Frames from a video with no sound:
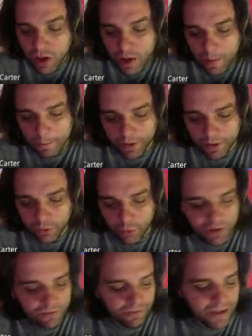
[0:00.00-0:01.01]
but it
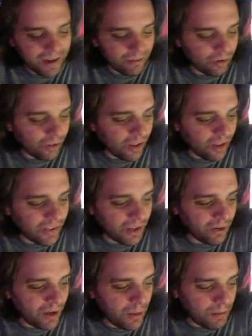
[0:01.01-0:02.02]
went viral on the
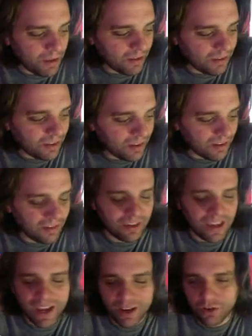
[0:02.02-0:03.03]
internet because he
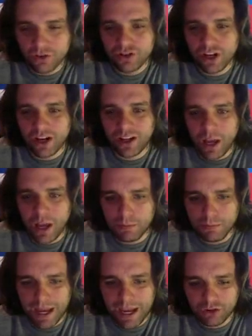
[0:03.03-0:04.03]
is energetic and
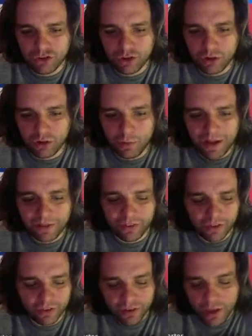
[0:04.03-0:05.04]
passionate about
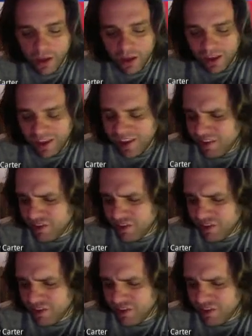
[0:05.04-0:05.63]
this. His